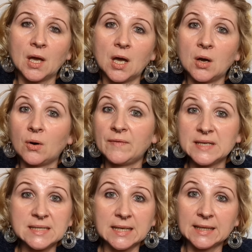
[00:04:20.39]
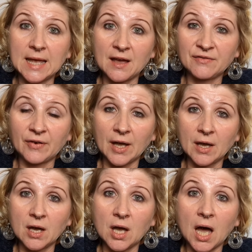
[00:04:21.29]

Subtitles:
obviously in the air fryer.